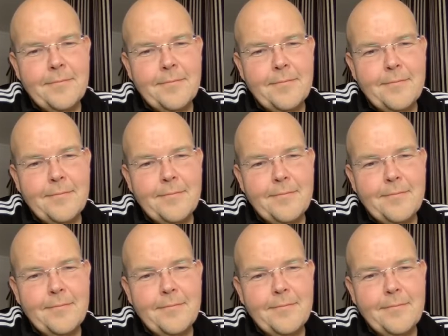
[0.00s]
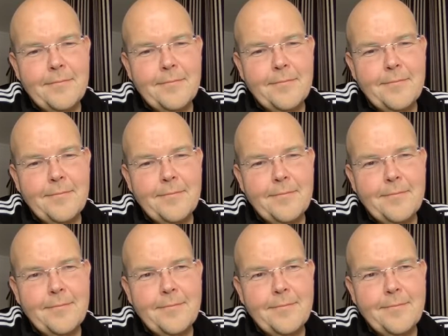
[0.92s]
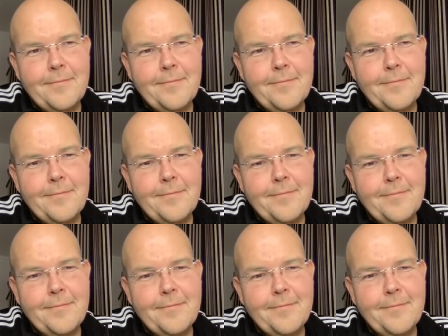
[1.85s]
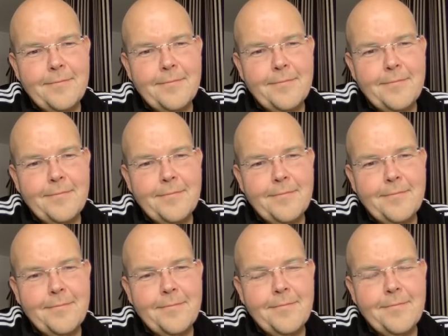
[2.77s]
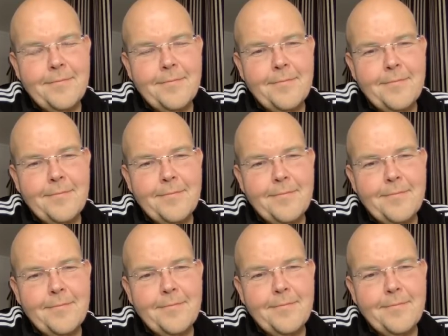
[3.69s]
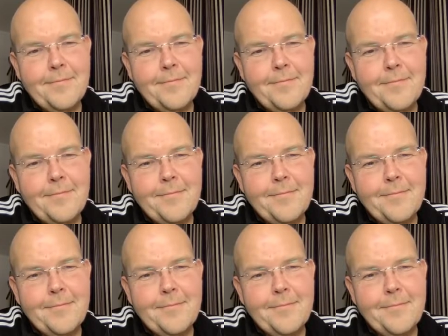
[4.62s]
The person shown says nothing.